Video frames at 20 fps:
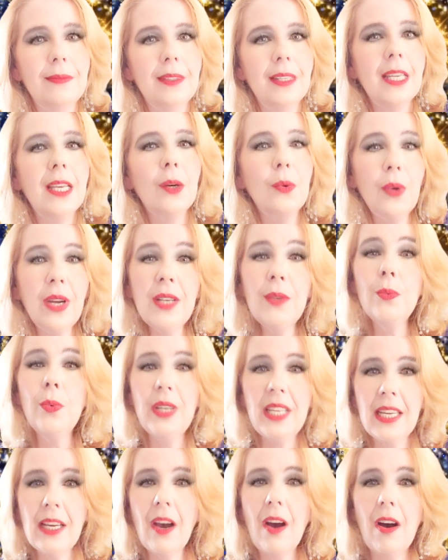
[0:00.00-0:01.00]
When
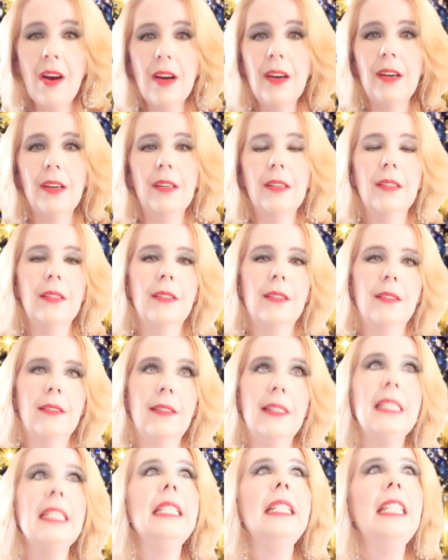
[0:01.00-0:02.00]
we are
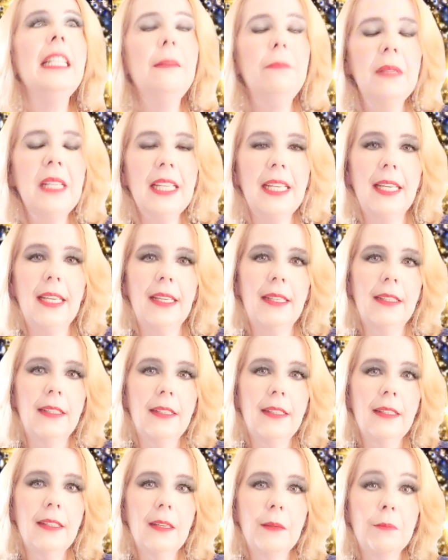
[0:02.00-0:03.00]
deeply,
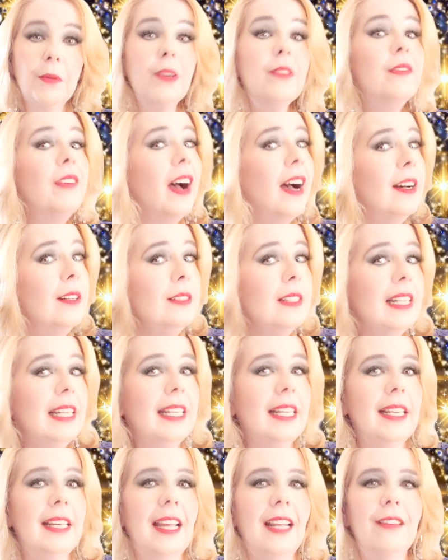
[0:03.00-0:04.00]
profoundly,
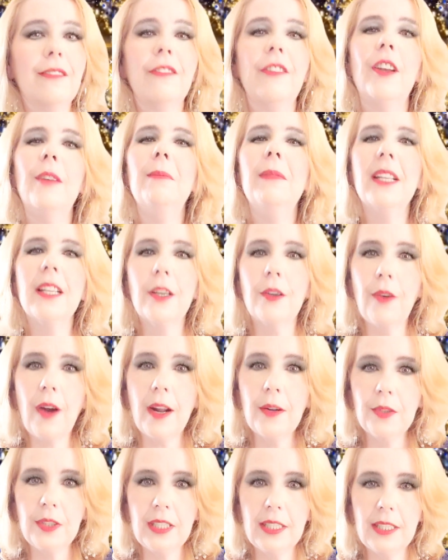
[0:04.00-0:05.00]
and firmly
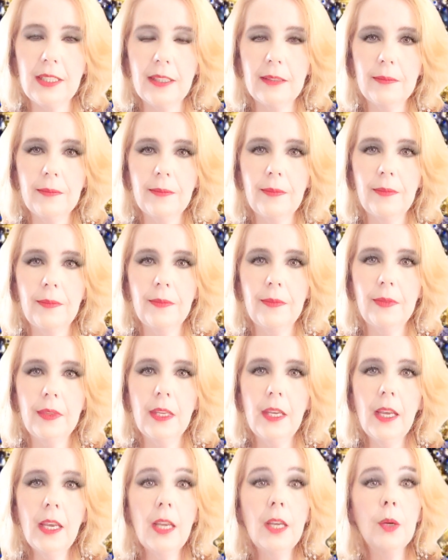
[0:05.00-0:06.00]
grounded,
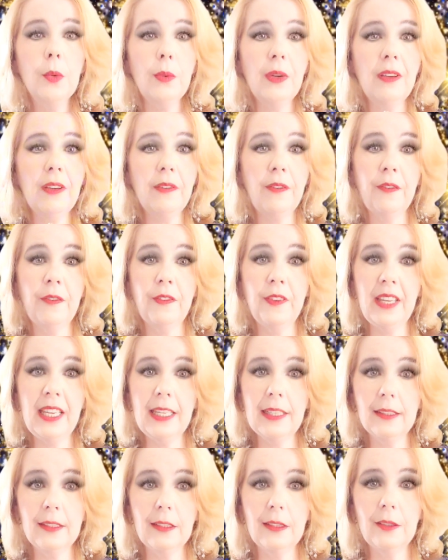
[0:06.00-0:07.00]
we
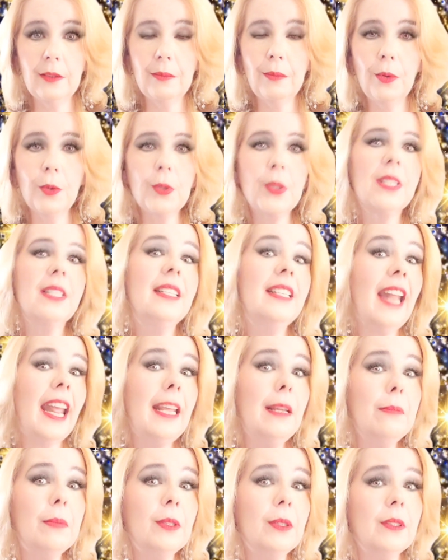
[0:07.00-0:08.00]
feel more
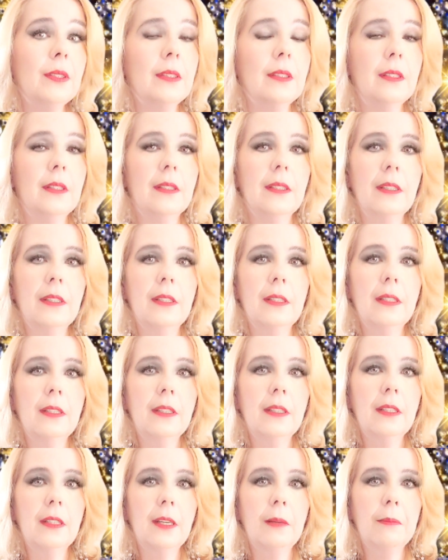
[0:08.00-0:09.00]
stable
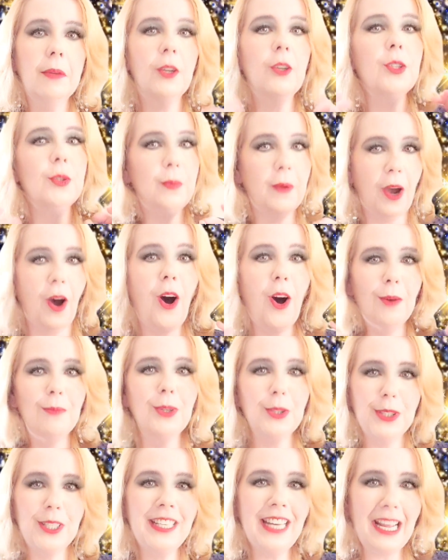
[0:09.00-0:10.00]
because we are more
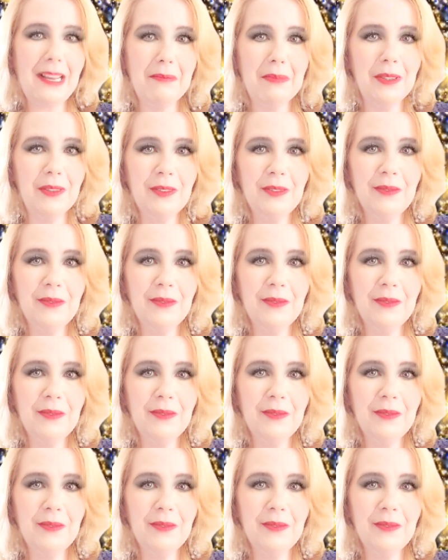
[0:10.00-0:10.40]
stable.